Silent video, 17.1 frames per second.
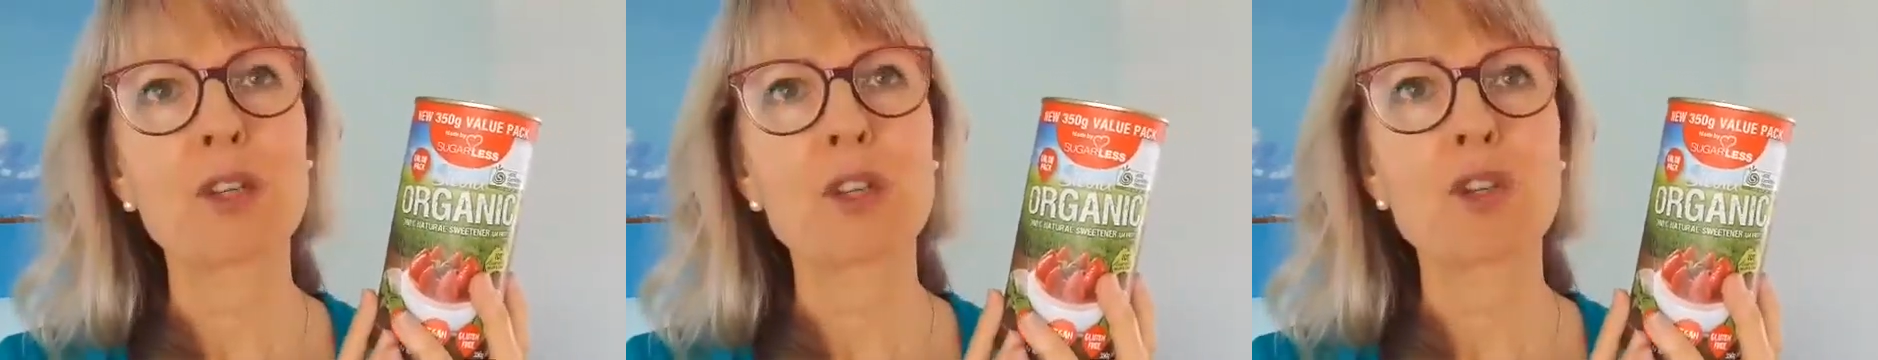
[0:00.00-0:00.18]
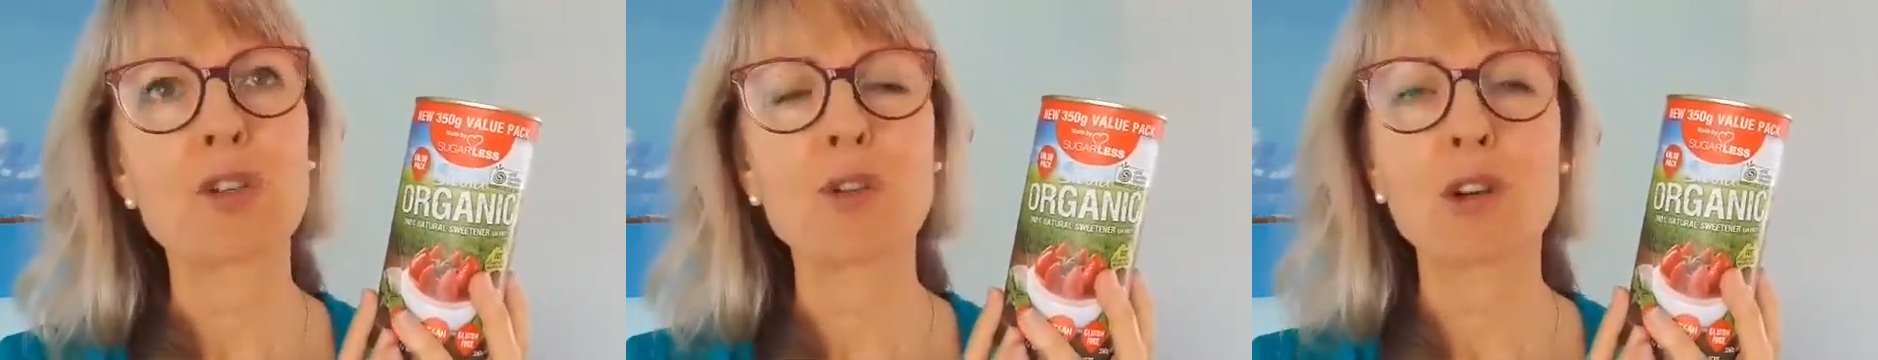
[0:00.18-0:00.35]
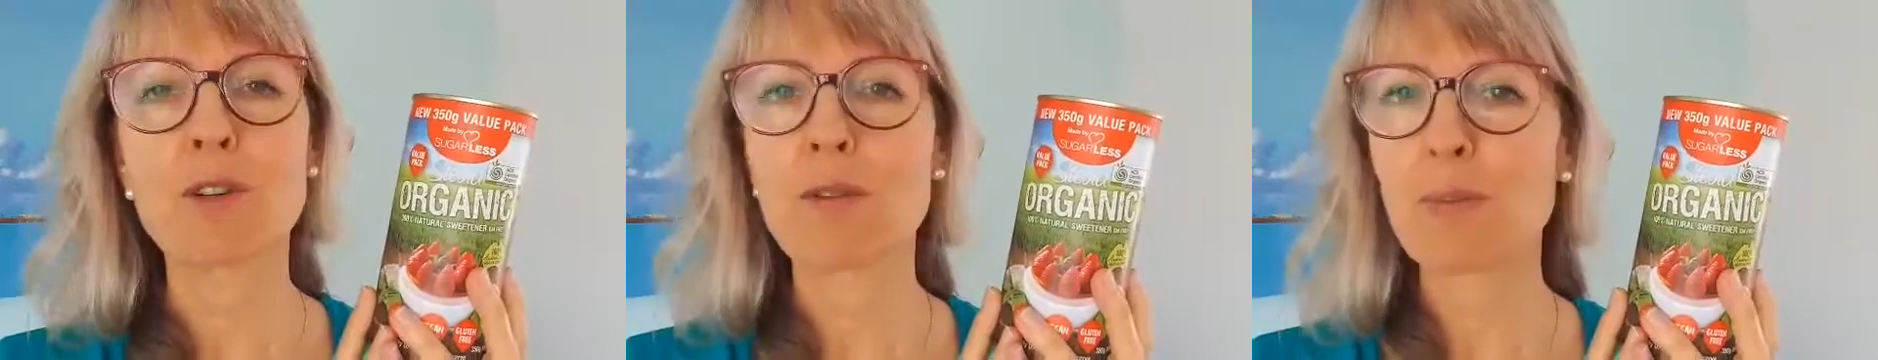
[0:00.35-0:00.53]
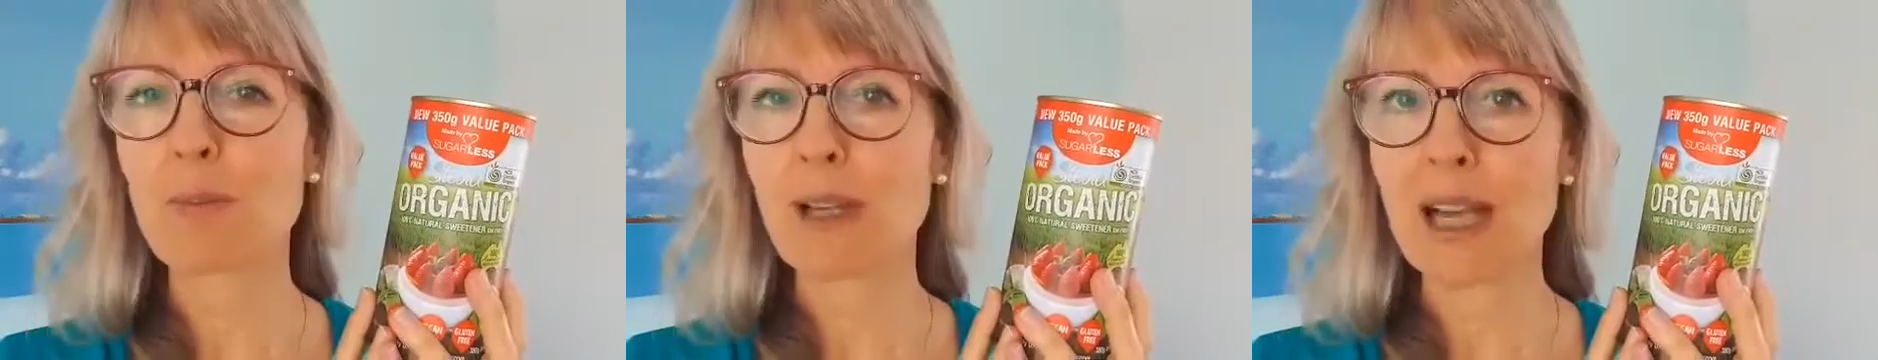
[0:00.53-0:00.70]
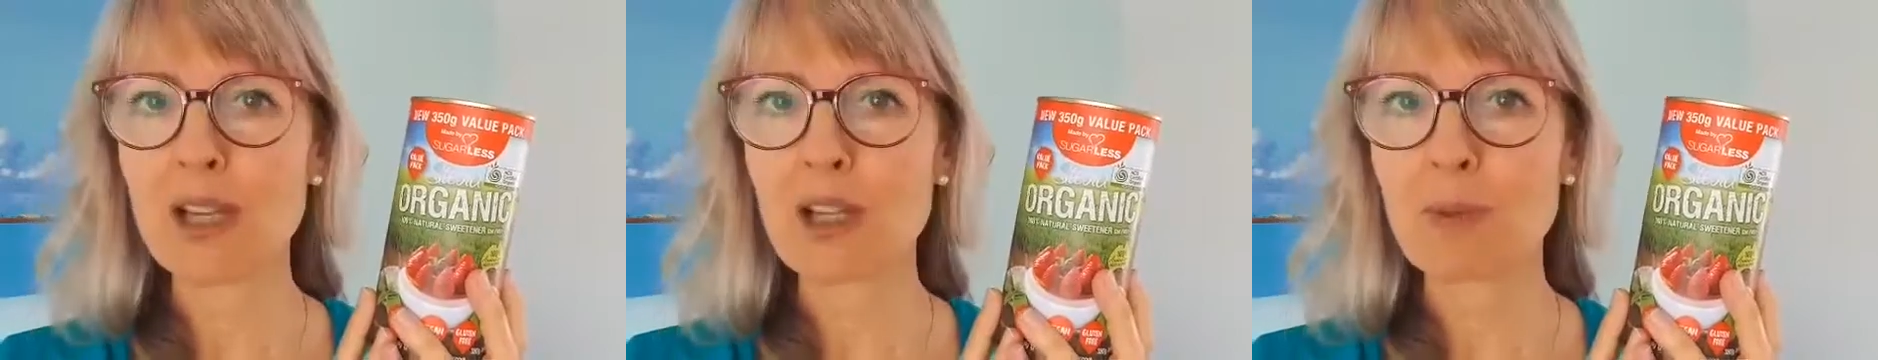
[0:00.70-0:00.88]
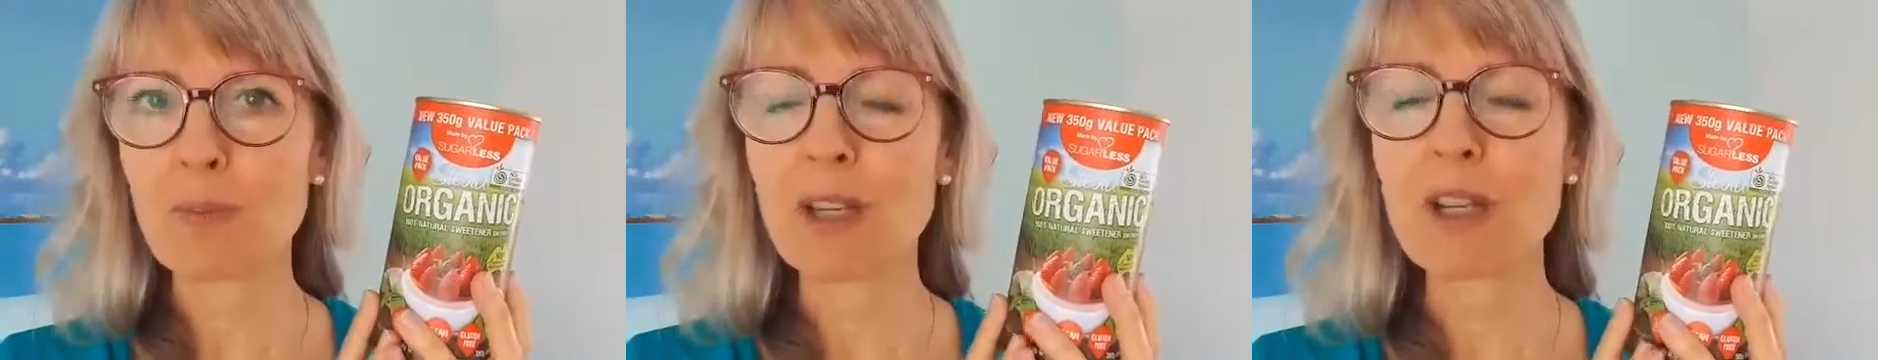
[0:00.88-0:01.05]
sugar
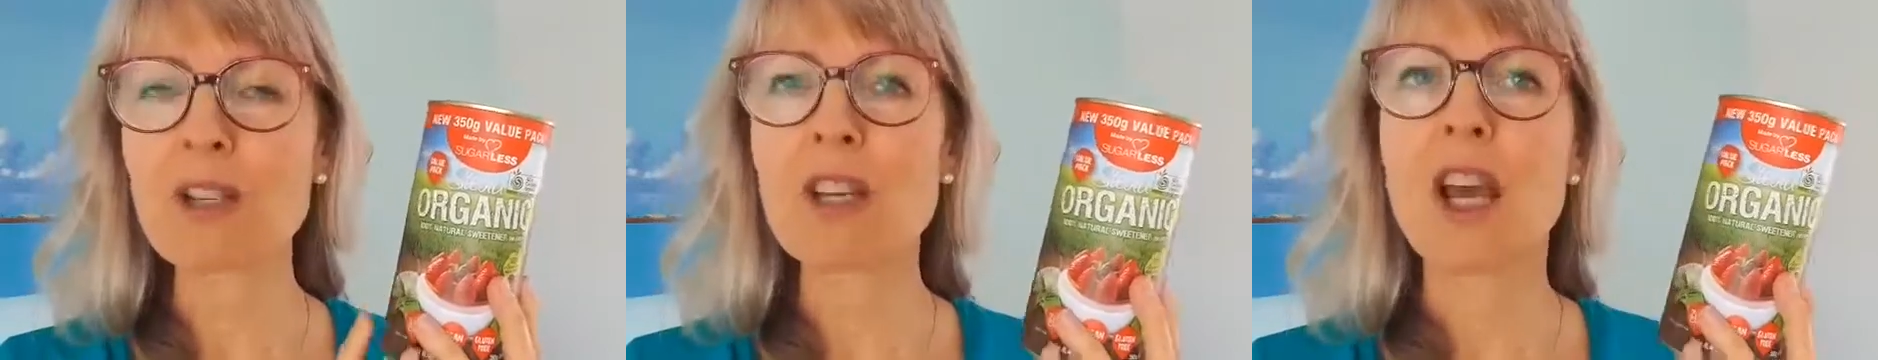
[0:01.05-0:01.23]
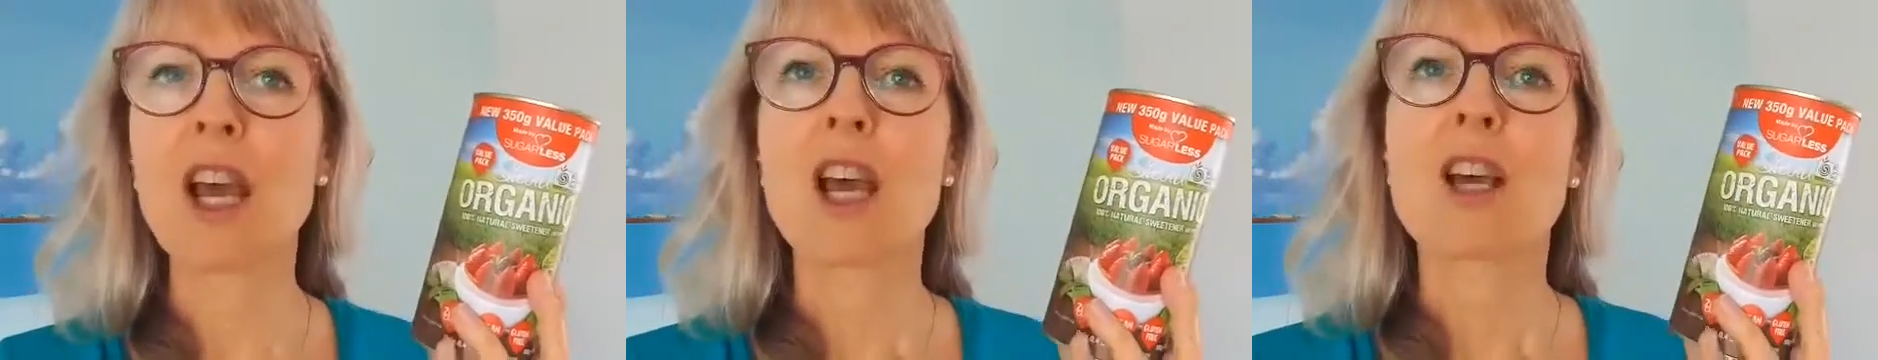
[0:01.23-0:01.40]
replacement.